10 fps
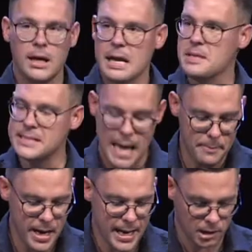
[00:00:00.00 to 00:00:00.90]
In the
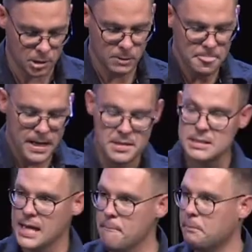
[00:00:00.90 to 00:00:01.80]
tabernacle, in the
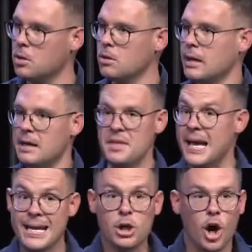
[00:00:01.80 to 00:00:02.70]
temple, in
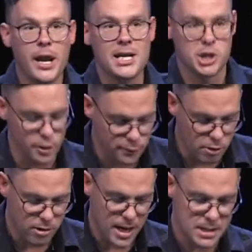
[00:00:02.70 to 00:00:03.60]
the incarnation of
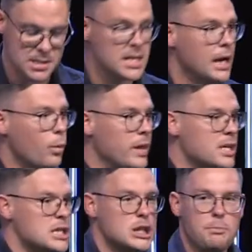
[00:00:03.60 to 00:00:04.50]
Christ, when the
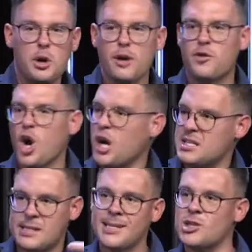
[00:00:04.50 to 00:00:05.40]
Spirit of God is
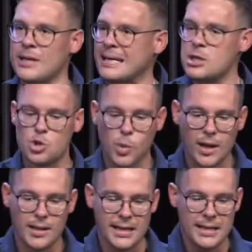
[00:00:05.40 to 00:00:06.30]
sent to
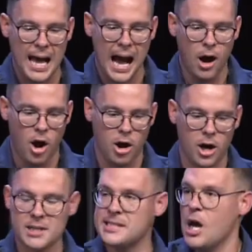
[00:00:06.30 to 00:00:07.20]
indwell in our
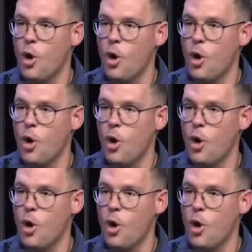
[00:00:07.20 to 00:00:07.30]
hearts,